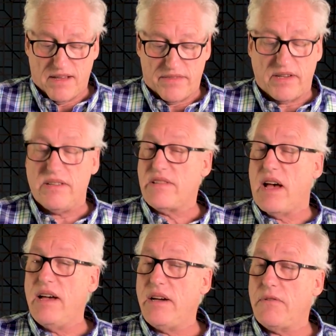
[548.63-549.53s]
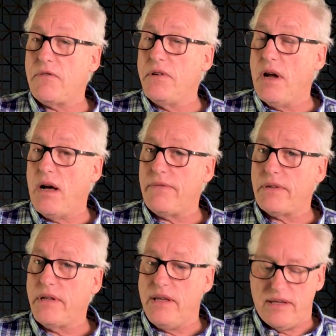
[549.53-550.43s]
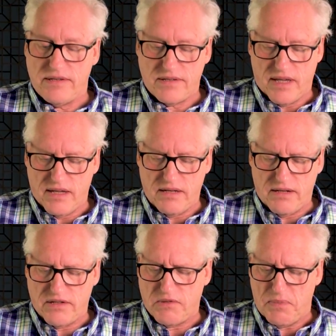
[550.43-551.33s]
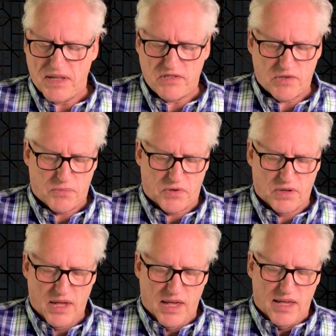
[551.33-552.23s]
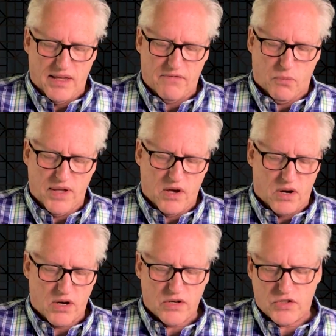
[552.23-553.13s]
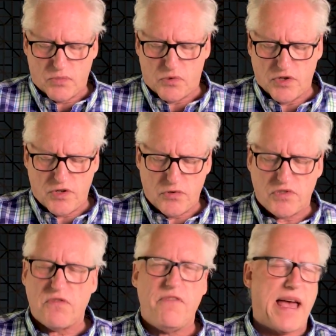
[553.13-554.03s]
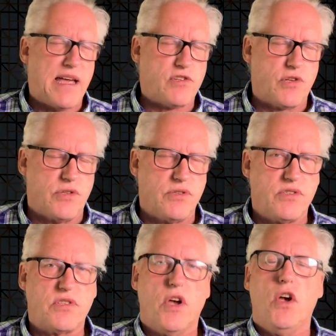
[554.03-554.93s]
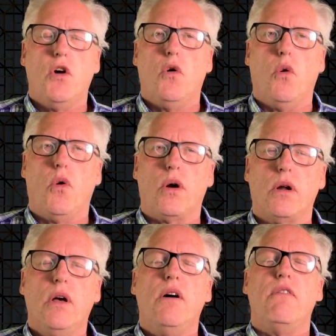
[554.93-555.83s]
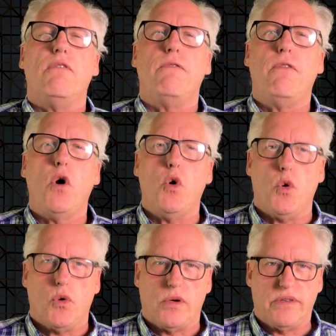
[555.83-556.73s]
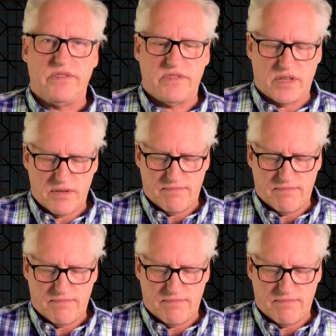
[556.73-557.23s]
the desire for novelty is indispensable if we are to produce fashions or vogues.